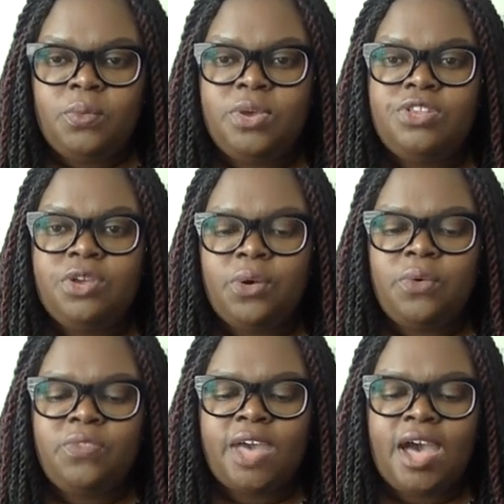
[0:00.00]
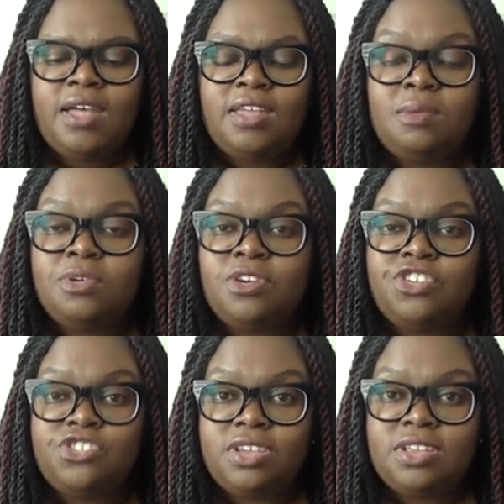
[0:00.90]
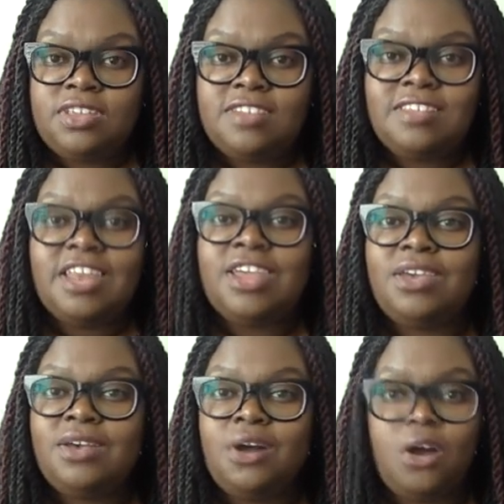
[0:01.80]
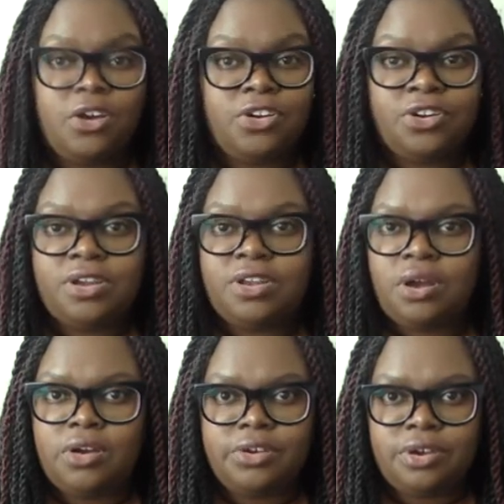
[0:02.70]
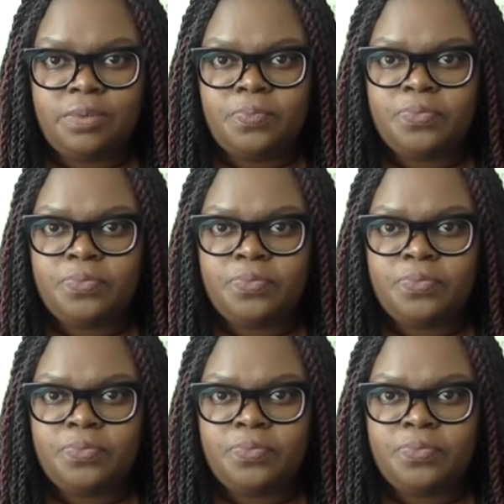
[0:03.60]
We know that immigration is getting harder and harder.